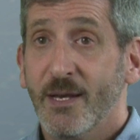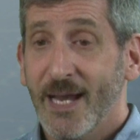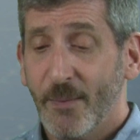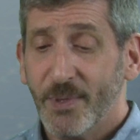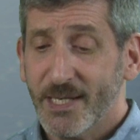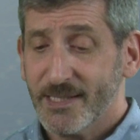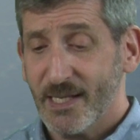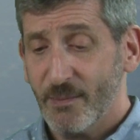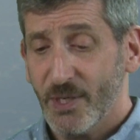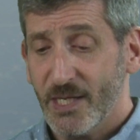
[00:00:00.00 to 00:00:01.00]
not because
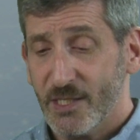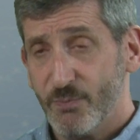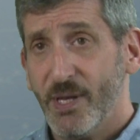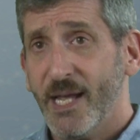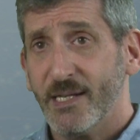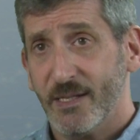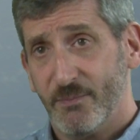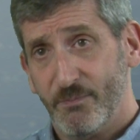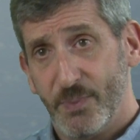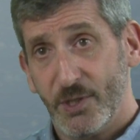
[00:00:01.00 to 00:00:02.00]
anybody has planned
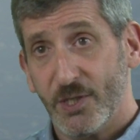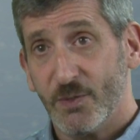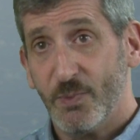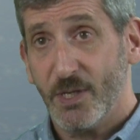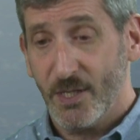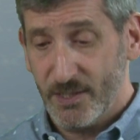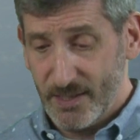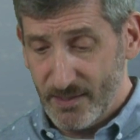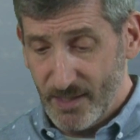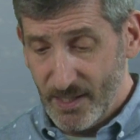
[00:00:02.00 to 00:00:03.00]
it, but just
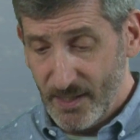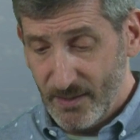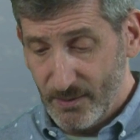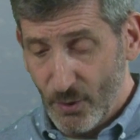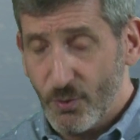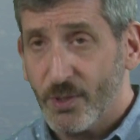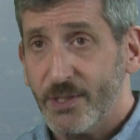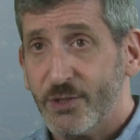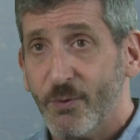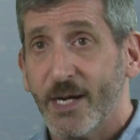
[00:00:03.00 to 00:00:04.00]
because the local
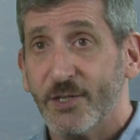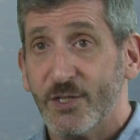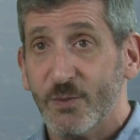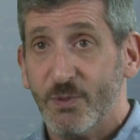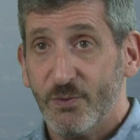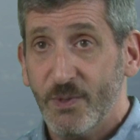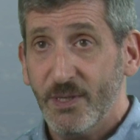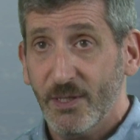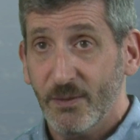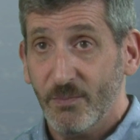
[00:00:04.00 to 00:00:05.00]
interactions
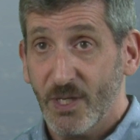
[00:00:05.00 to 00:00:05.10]
between them